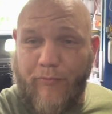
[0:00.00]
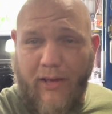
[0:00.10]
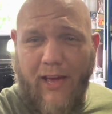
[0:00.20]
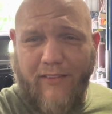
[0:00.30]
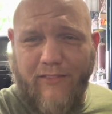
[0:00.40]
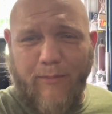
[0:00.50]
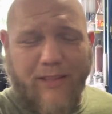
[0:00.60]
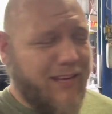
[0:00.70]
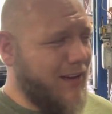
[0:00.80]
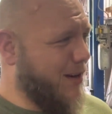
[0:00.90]
had some of
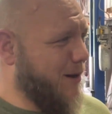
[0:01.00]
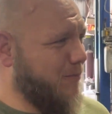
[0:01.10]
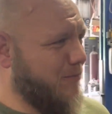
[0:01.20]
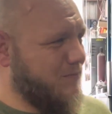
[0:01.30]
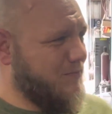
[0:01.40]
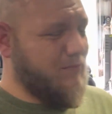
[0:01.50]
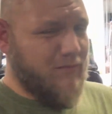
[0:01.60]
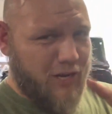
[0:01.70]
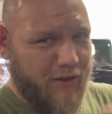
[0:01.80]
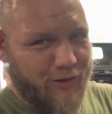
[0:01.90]
the
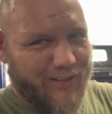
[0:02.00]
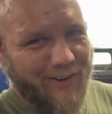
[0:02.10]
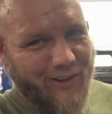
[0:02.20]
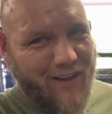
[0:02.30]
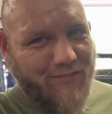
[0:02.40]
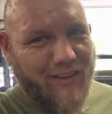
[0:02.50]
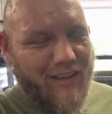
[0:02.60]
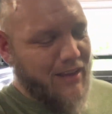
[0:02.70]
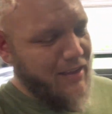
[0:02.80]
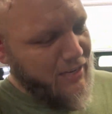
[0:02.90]
oven cleaner left,
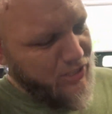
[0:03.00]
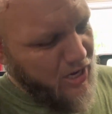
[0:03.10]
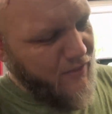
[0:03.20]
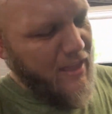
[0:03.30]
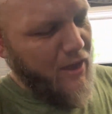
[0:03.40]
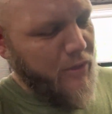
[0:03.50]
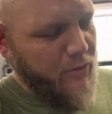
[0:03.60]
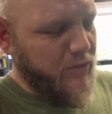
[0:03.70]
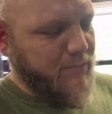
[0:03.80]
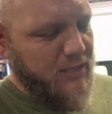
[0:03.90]
shot that with it,
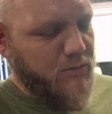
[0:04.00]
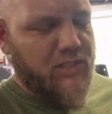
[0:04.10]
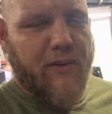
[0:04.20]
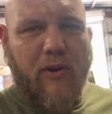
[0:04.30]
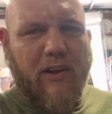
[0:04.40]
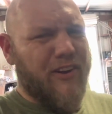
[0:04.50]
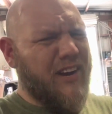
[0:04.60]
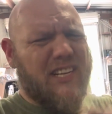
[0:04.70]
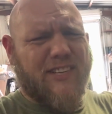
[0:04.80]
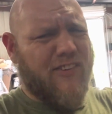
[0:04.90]
was messing with stuff out there, and
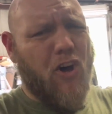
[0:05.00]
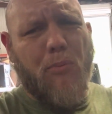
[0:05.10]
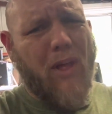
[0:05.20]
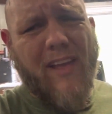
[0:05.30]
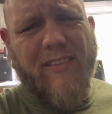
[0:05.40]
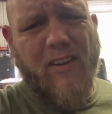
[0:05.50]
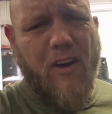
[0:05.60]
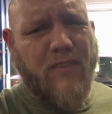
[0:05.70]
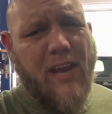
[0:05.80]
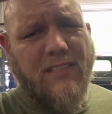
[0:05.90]
it just all blasted
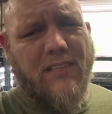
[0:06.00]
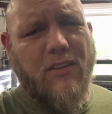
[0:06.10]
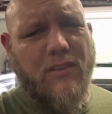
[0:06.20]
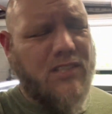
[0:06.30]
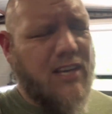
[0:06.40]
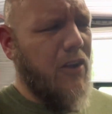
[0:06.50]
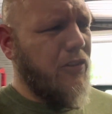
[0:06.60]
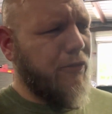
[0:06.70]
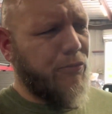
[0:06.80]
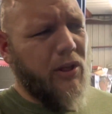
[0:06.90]
off nicely. I only sat on
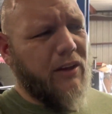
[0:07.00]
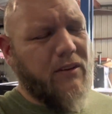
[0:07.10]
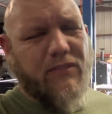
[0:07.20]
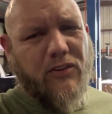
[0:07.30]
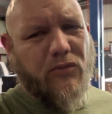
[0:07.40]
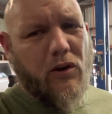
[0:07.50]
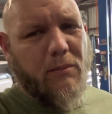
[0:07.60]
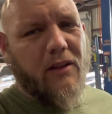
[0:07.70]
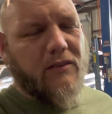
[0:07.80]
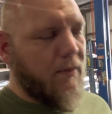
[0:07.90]
there for probably 15-20
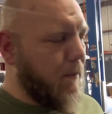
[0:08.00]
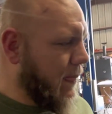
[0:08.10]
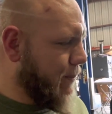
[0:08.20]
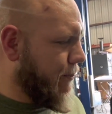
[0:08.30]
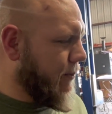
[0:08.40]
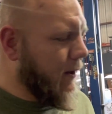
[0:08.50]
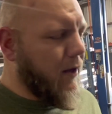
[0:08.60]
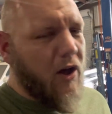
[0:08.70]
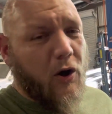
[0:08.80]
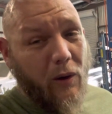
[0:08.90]
minutes
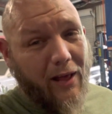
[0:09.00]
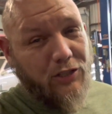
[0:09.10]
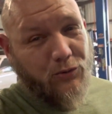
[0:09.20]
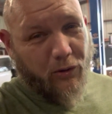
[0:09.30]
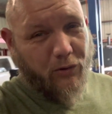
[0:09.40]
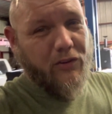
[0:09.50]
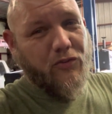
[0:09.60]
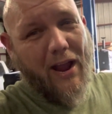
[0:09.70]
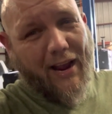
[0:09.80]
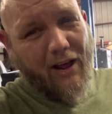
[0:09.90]
while I struggled to
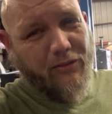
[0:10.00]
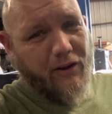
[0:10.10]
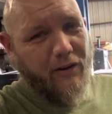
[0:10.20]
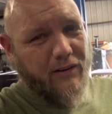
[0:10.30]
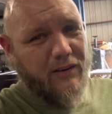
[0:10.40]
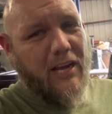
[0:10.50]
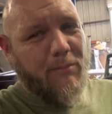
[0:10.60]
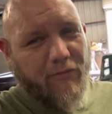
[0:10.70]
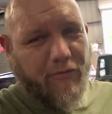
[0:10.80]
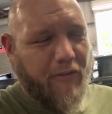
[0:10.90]
drag it out there and keep
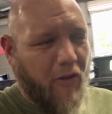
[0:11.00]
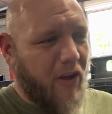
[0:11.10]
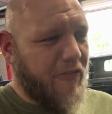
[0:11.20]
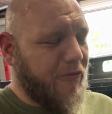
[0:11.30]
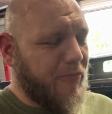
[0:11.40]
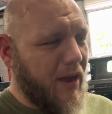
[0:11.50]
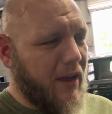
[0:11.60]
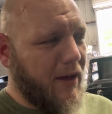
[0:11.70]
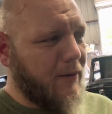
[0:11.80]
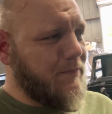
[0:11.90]
it from falling off of
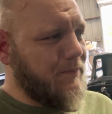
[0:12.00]
my